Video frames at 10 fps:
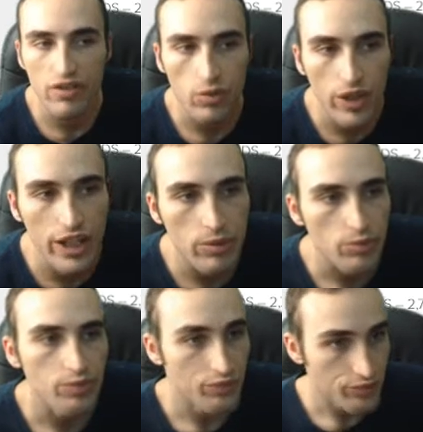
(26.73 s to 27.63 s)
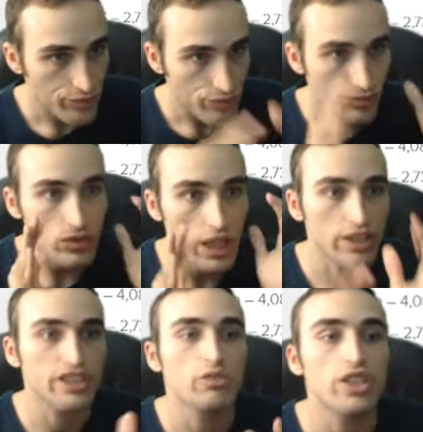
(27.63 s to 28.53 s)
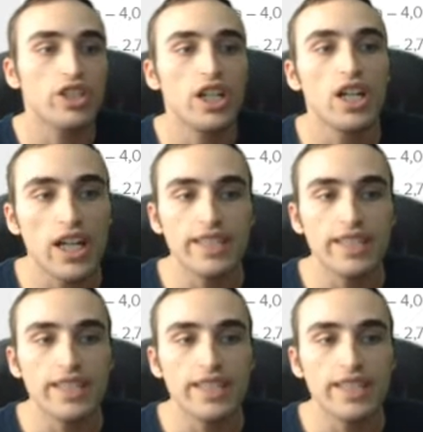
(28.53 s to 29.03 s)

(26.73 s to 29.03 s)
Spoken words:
week, the Switch is